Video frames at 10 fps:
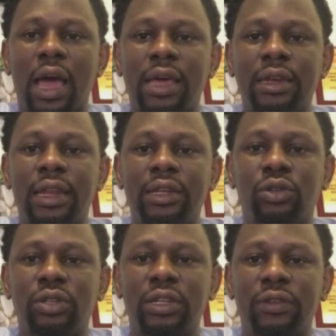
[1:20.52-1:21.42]

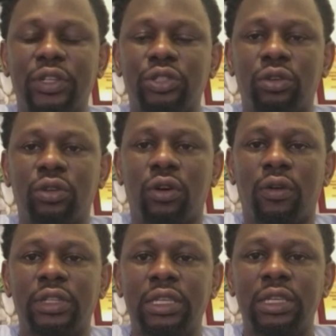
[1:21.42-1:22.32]
electronic version
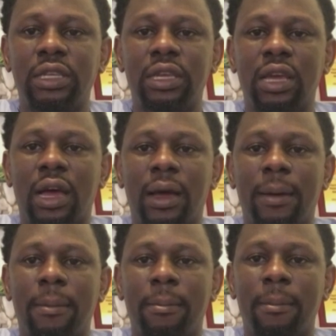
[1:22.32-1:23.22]
of the
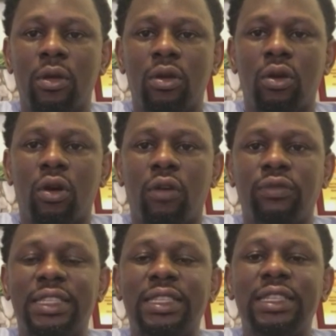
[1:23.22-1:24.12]

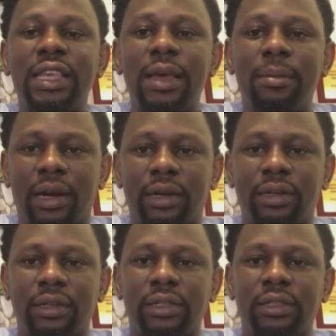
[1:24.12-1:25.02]
CMR
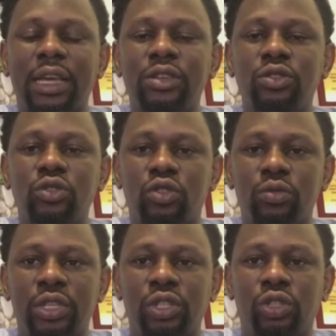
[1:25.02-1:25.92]
that used to
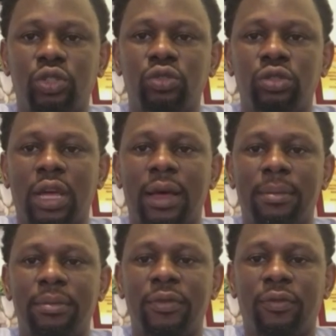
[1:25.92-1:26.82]
be issued
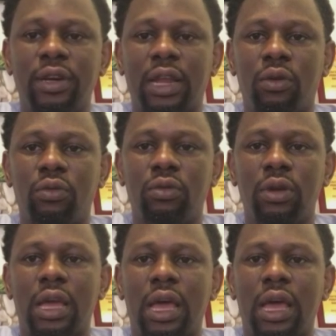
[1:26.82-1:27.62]
before now.